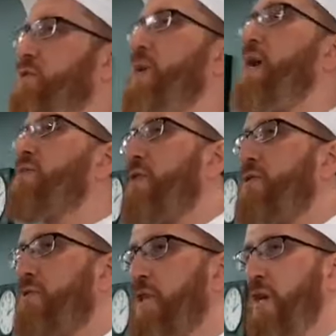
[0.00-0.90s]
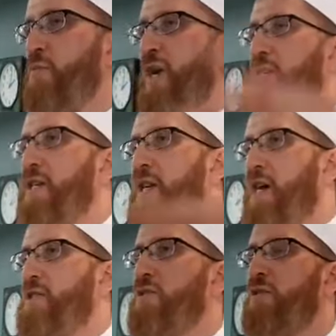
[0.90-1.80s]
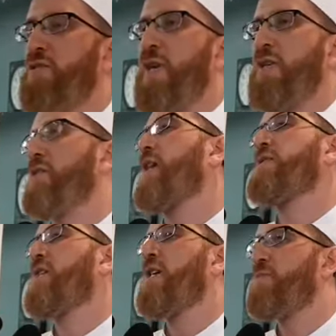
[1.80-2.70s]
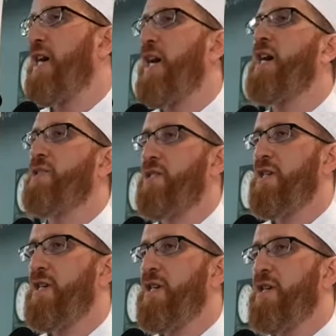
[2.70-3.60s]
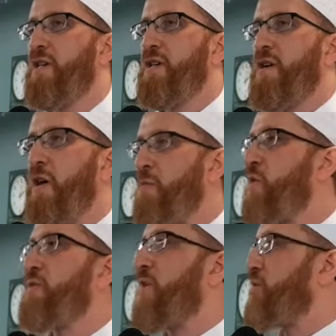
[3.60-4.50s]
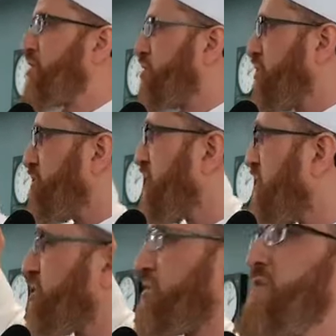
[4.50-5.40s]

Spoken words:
around us or the impact that it has on those around us. That's not up to us. Our motivation should be those